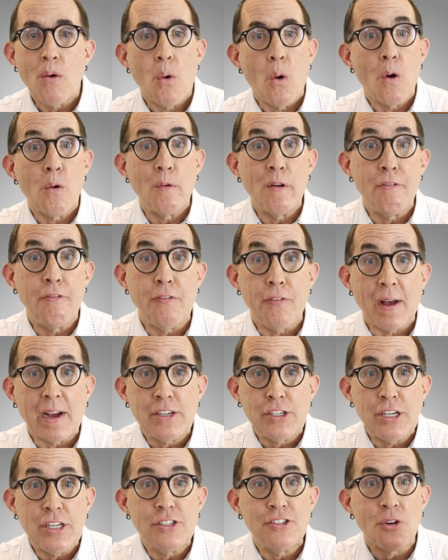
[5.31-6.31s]
or
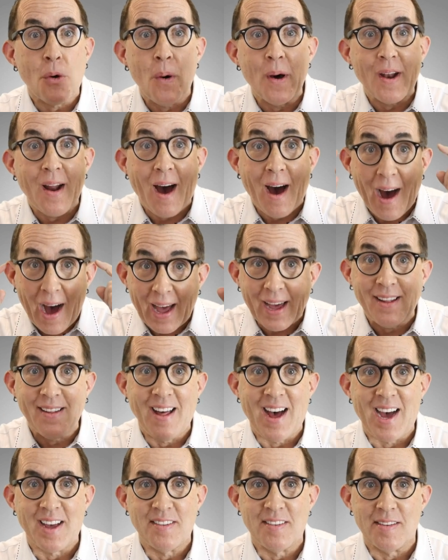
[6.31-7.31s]
reflections on
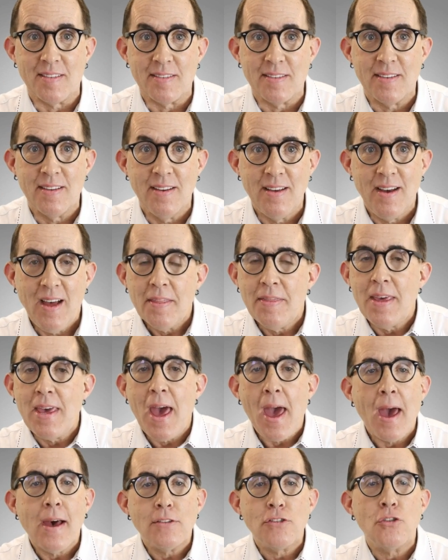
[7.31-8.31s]
eyeglasses? The
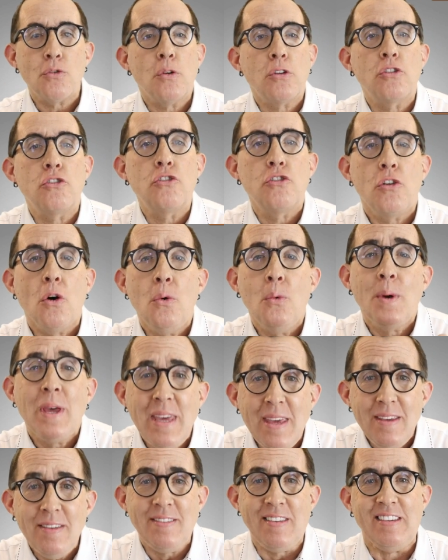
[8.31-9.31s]
answer is so
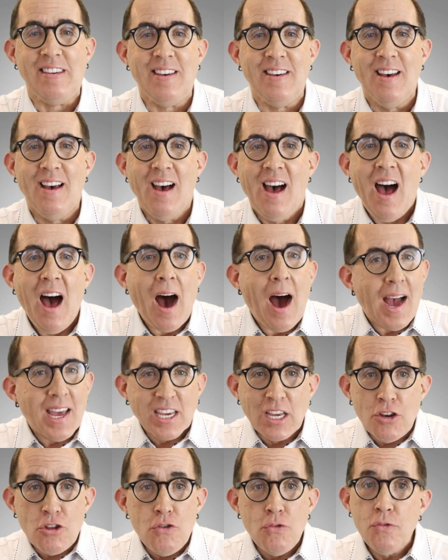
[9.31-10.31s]
easy. I
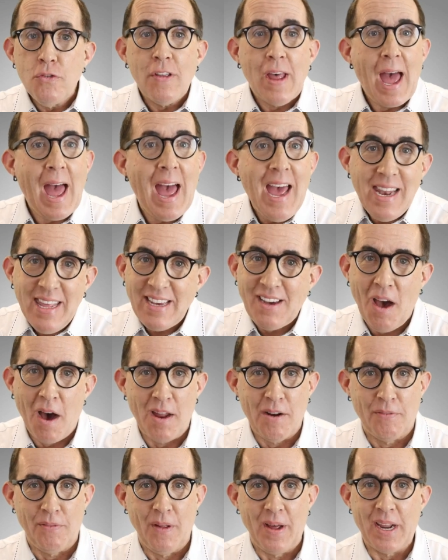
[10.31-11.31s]
can use any kind
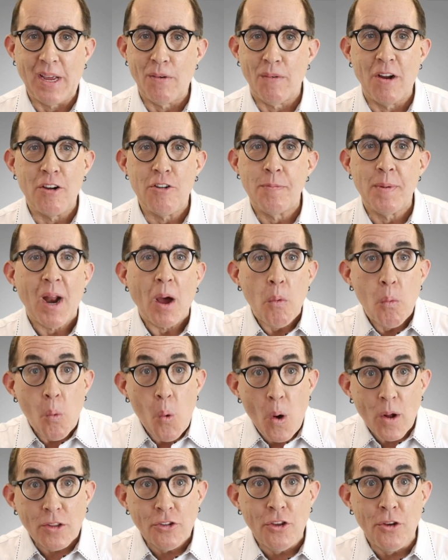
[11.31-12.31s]
of lighting arrangement I
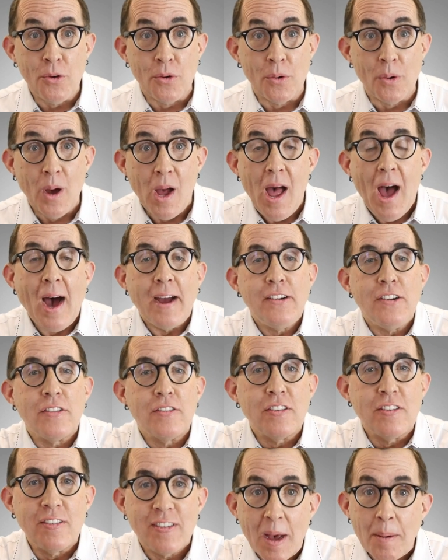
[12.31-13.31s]
want to. I
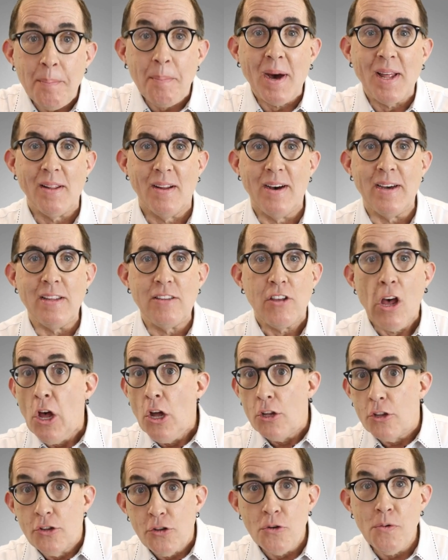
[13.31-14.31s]
just set my lights,
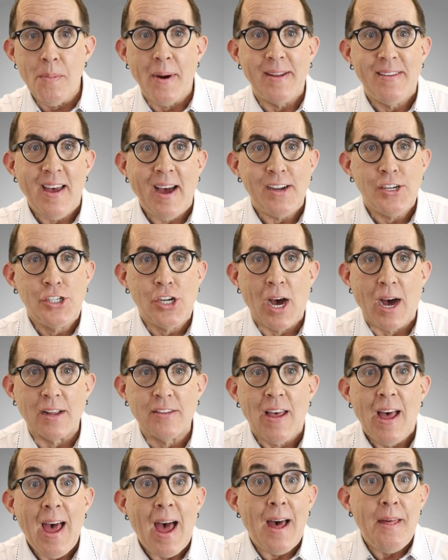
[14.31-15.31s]
do my test shots,
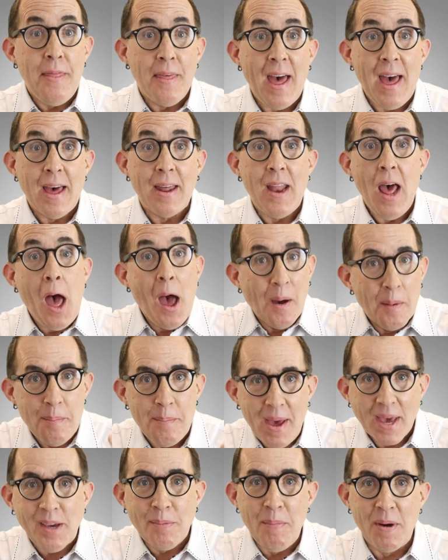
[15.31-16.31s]
and then
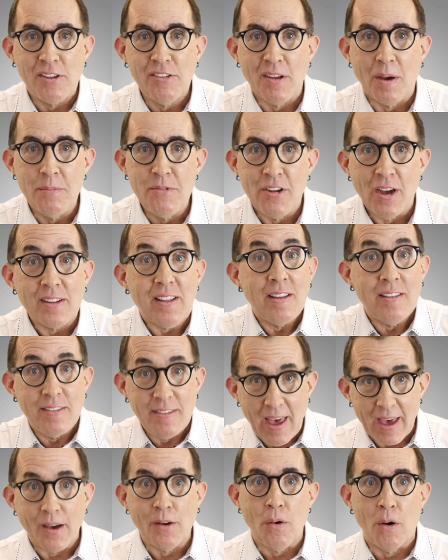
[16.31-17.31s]
make my subject
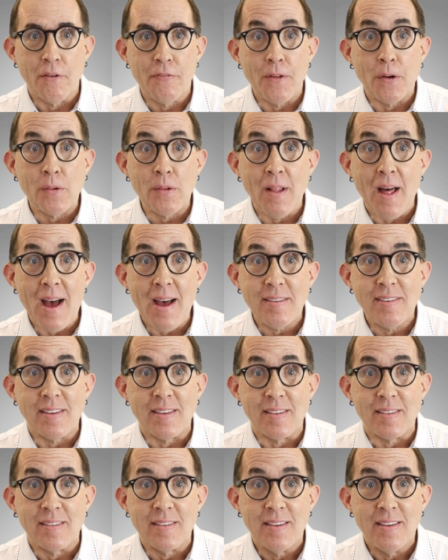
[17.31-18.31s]
take off their
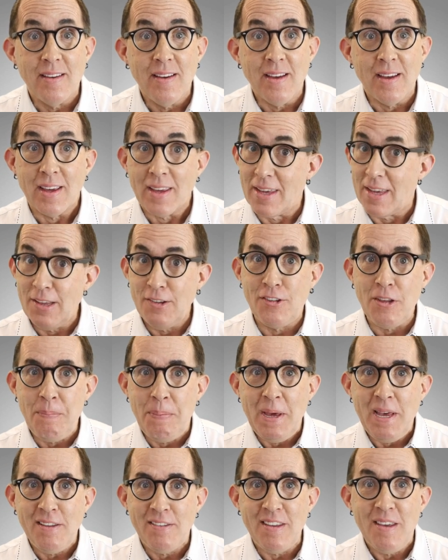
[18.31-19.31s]
glasses. Easy
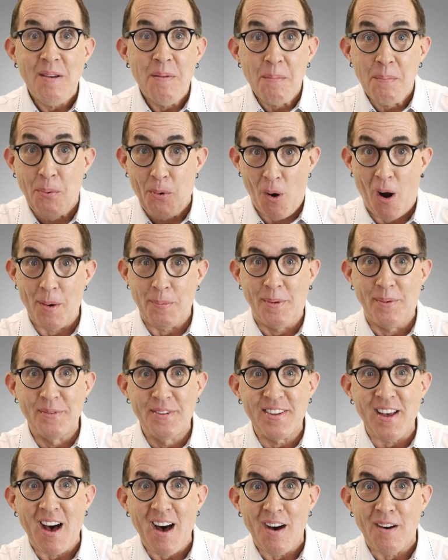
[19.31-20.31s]
peasy, problem
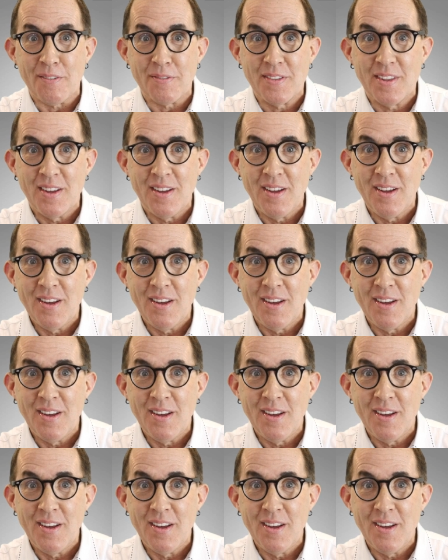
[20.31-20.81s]
solved.